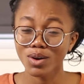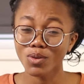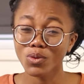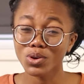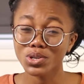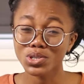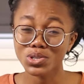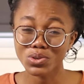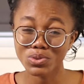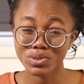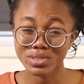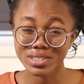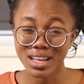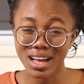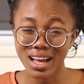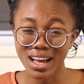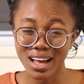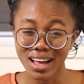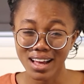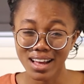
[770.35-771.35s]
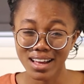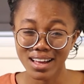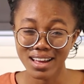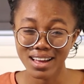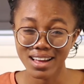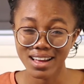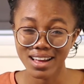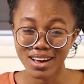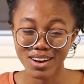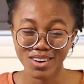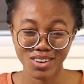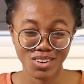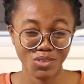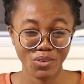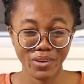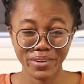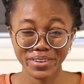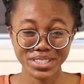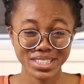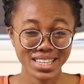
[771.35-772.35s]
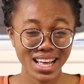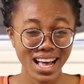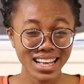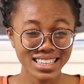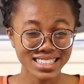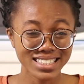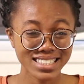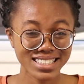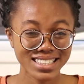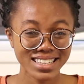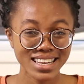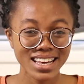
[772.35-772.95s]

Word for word: what school is that? Where is that?